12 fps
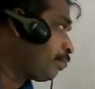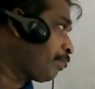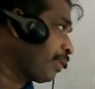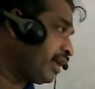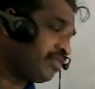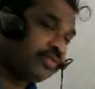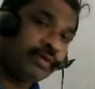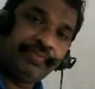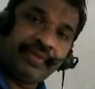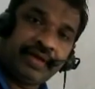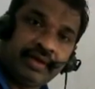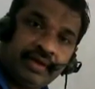price
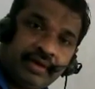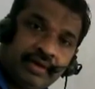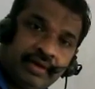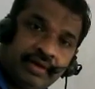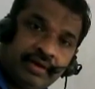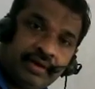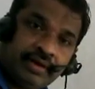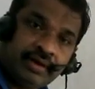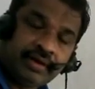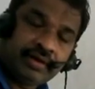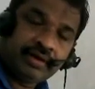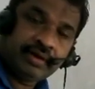of the
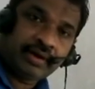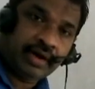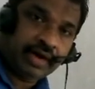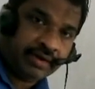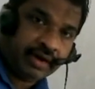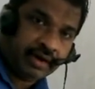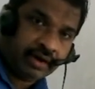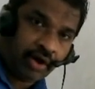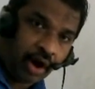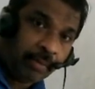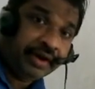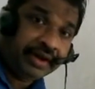relevant
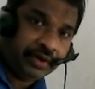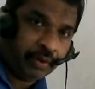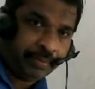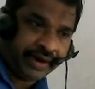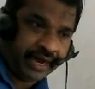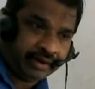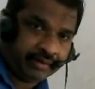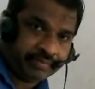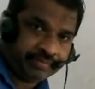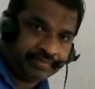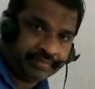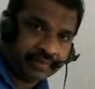commodity or product.
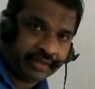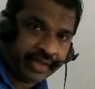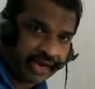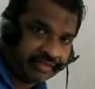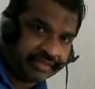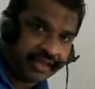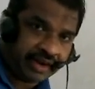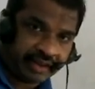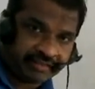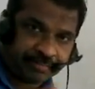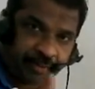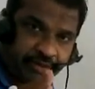That is the
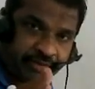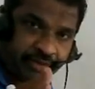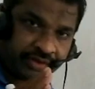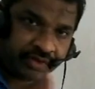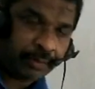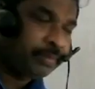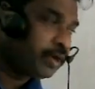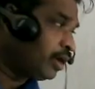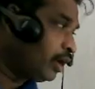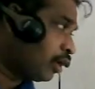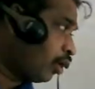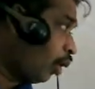responsiveness of
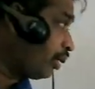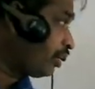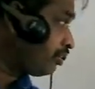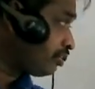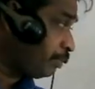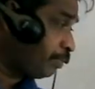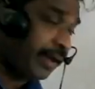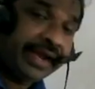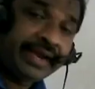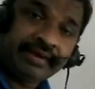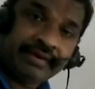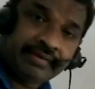continuous
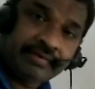supply